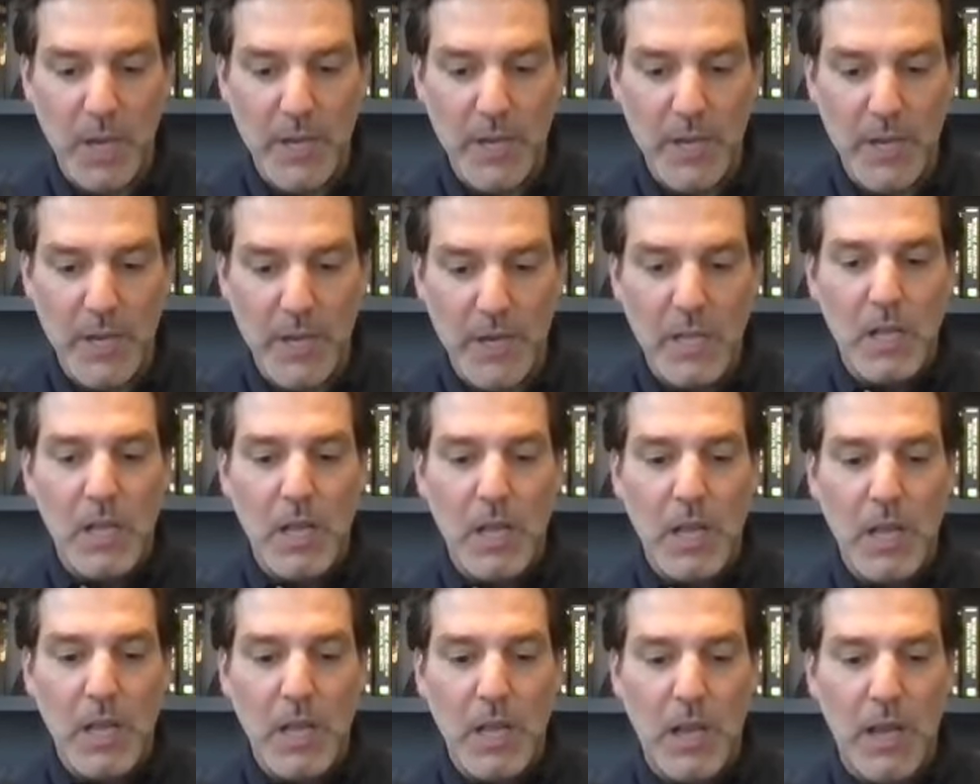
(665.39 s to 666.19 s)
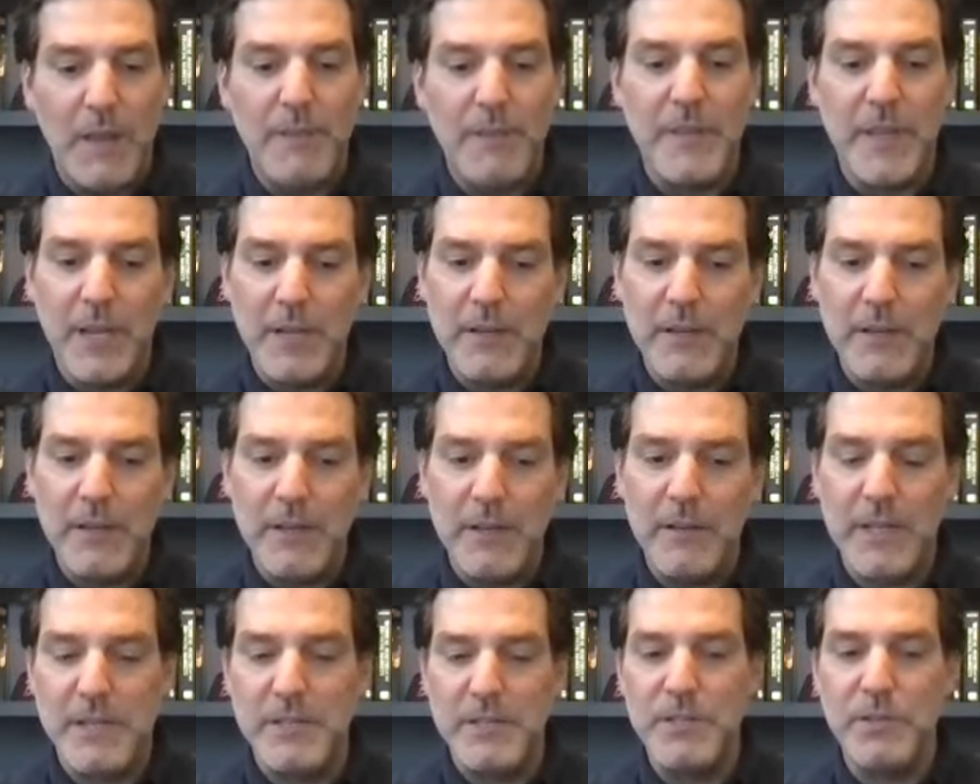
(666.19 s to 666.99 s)
But at the
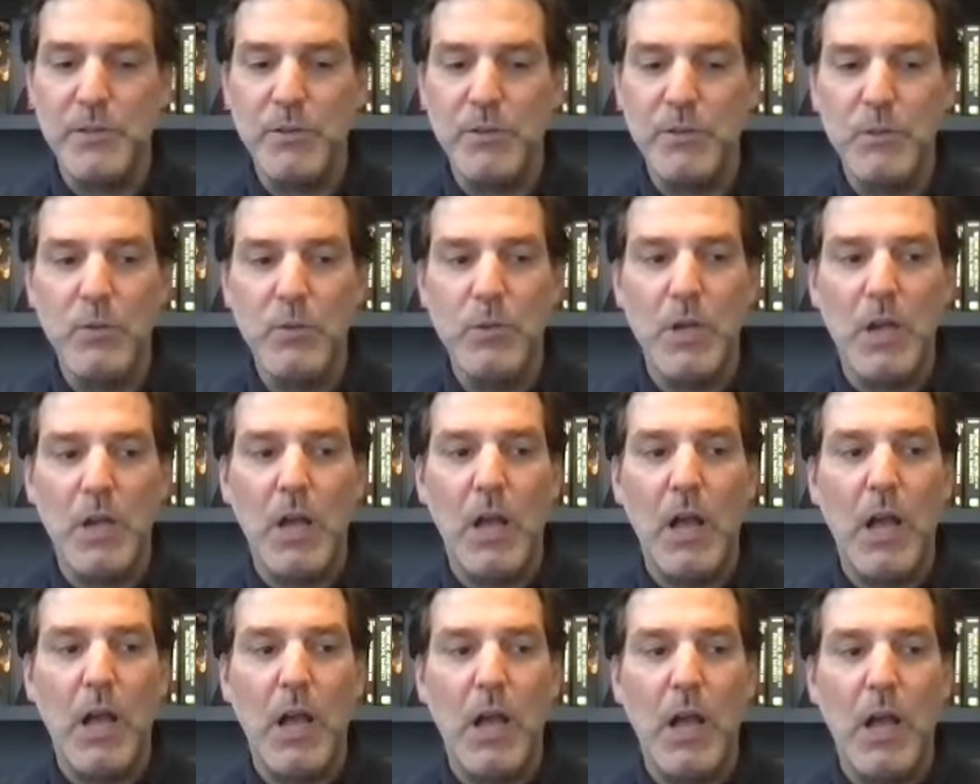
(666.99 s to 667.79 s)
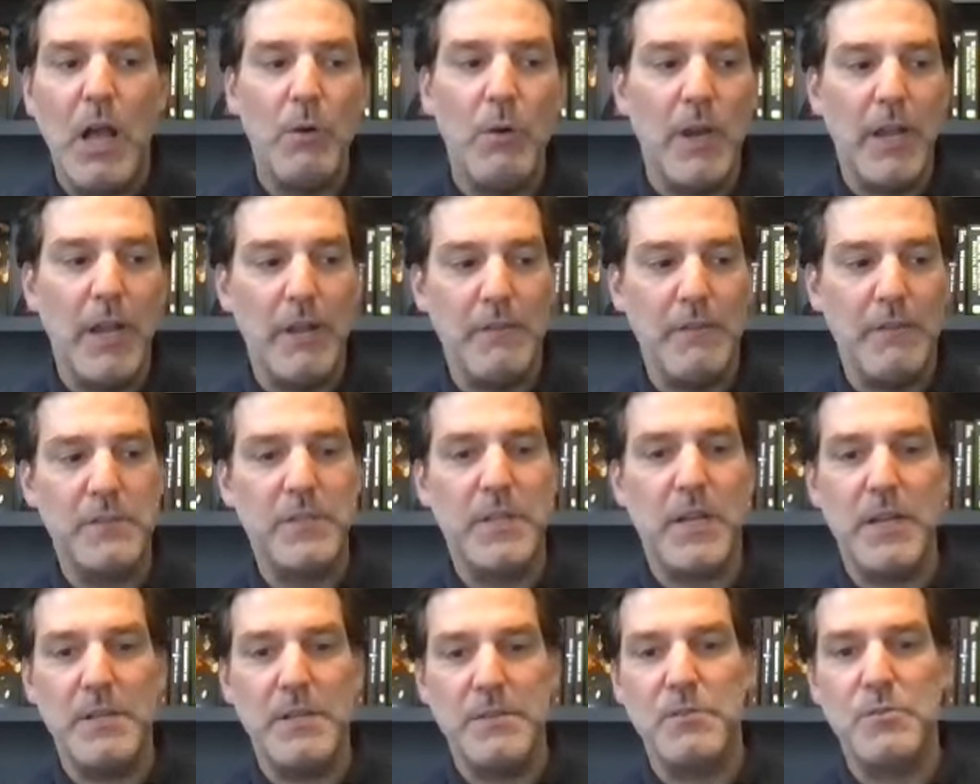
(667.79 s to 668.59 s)
end of the day, too, our
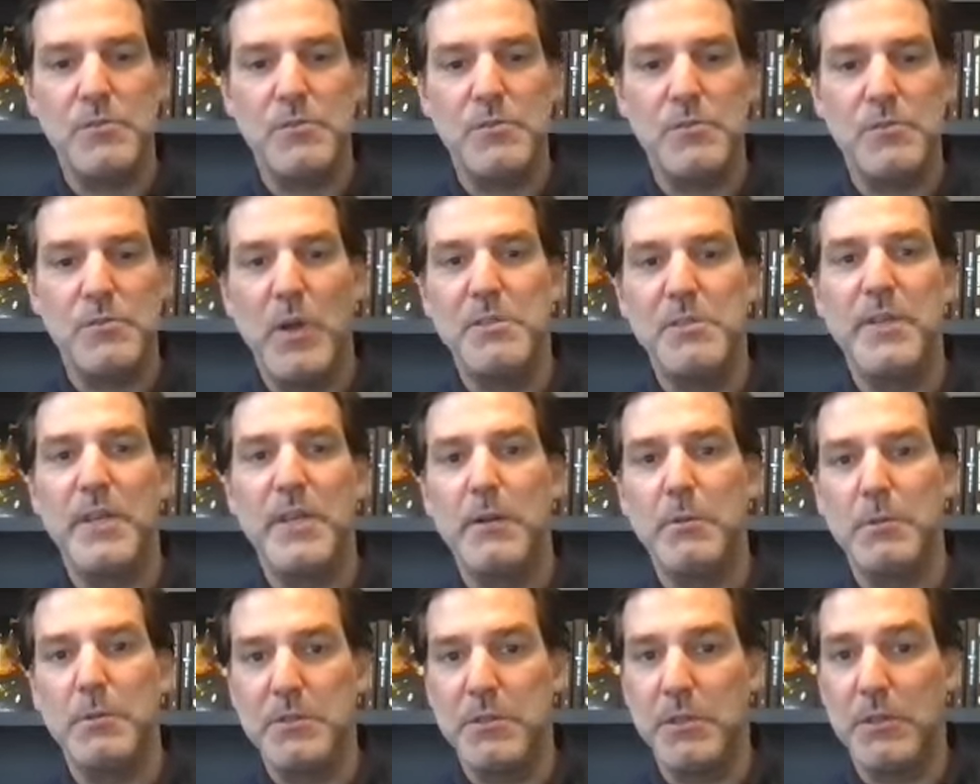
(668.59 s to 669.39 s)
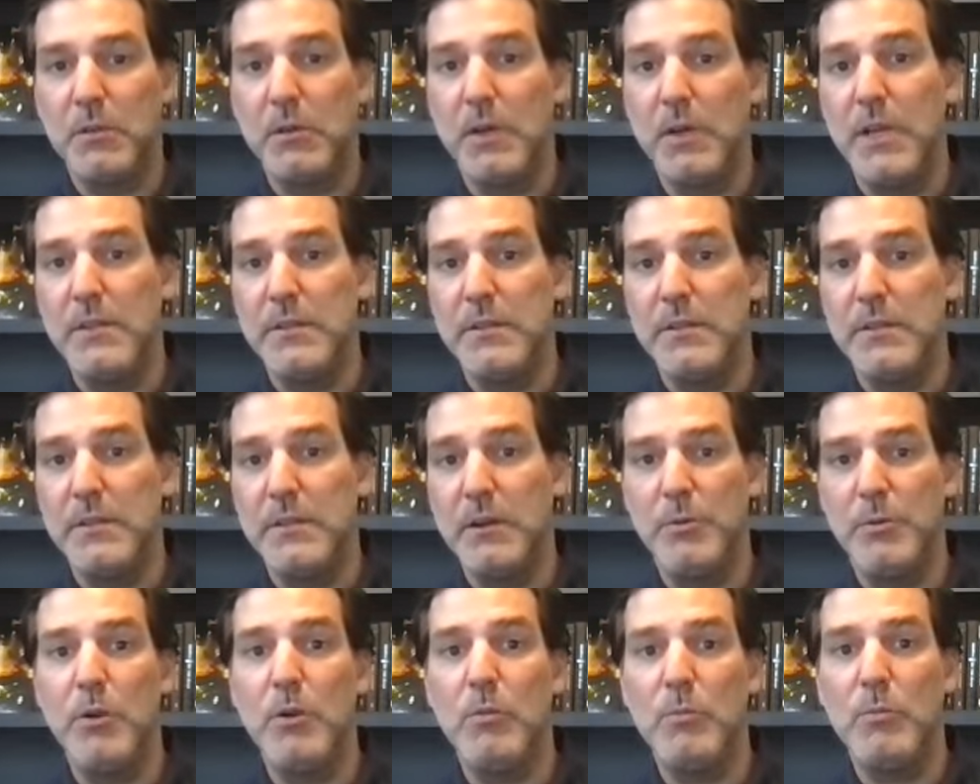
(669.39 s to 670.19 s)
advertisers want to be able to grade
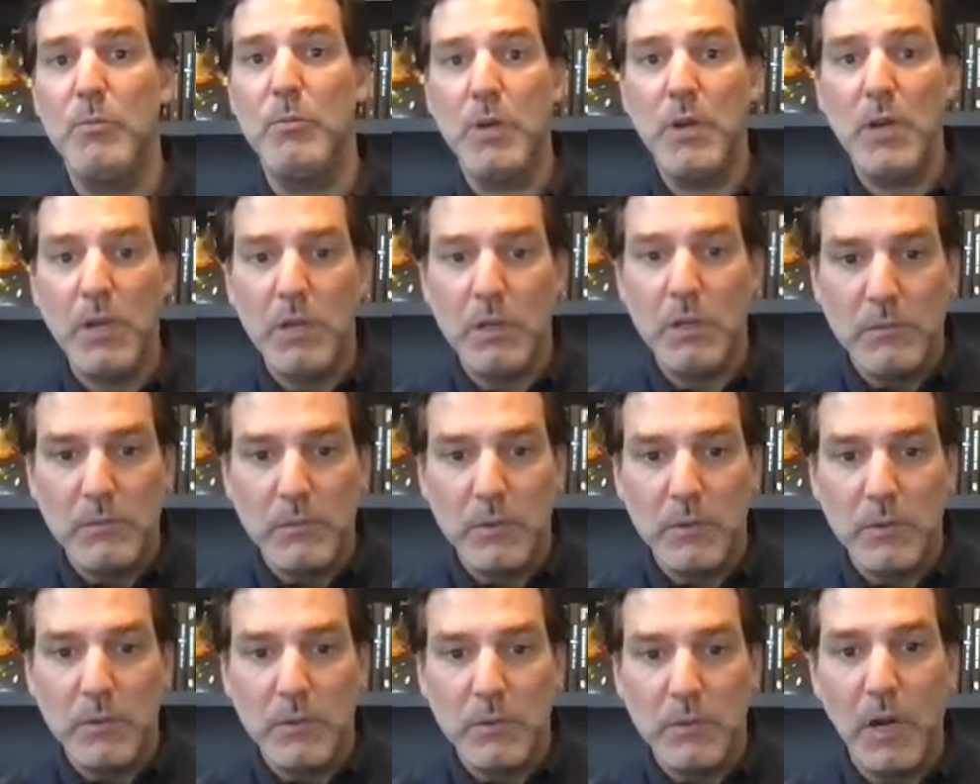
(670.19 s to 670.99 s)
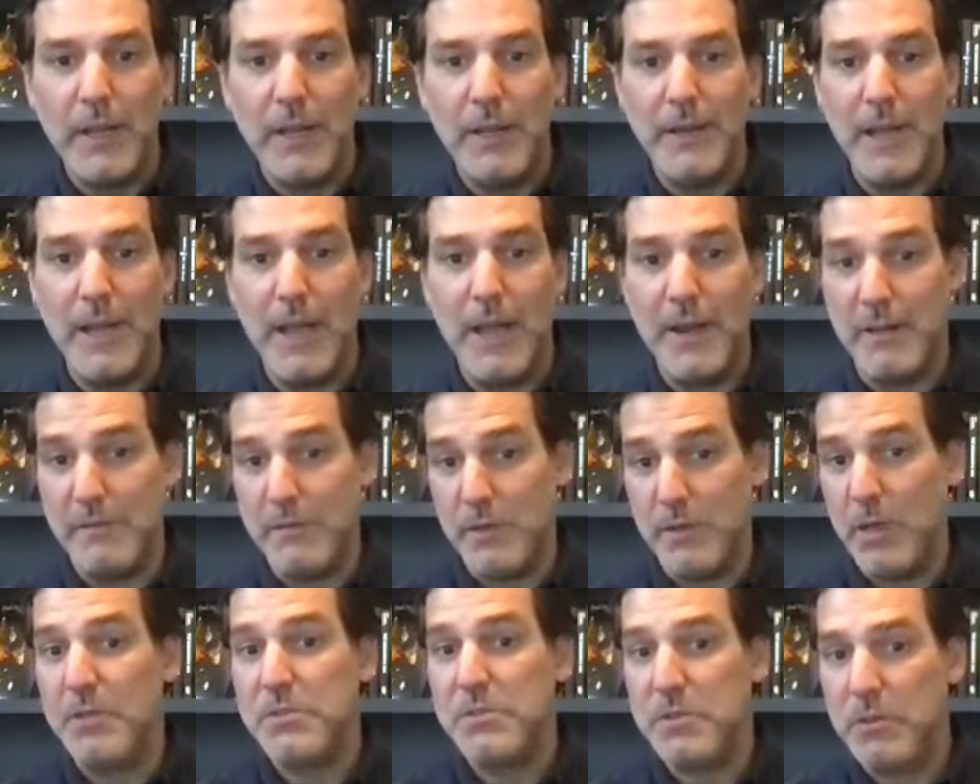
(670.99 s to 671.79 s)
their own homework, right? And not
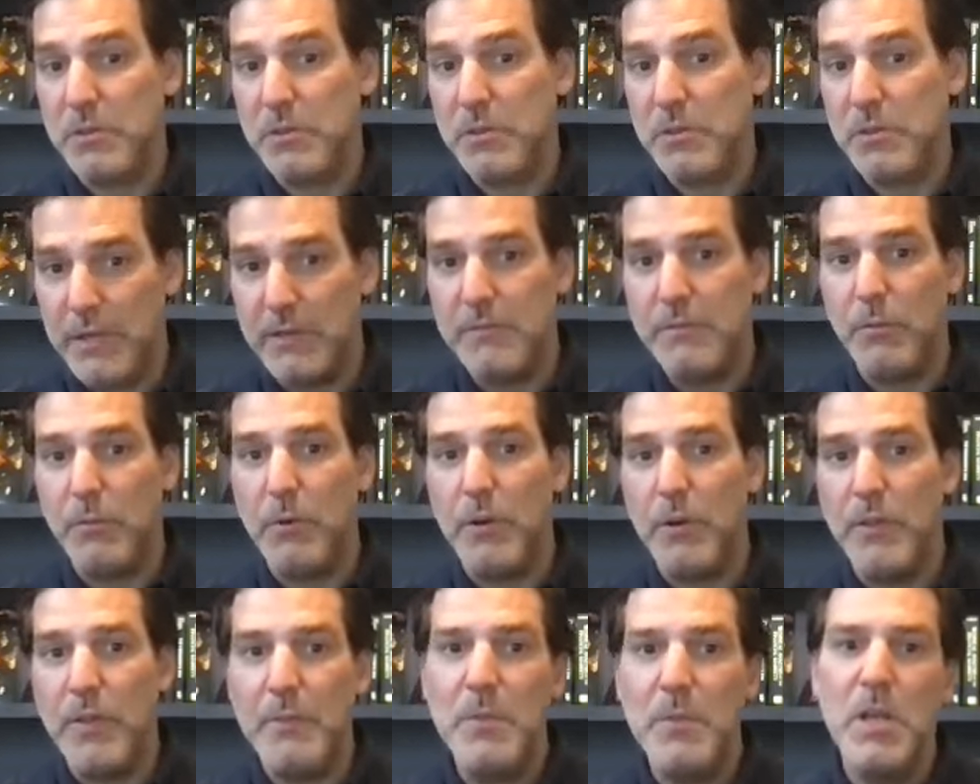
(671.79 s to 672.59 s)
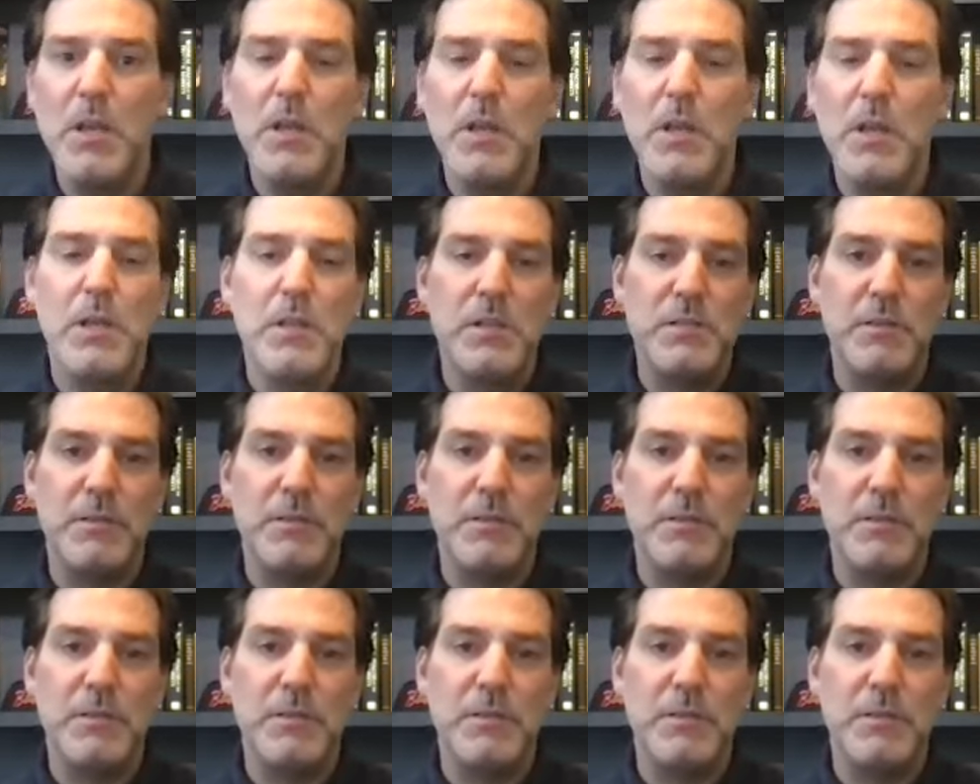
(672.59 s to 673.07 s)
have us grade it for them.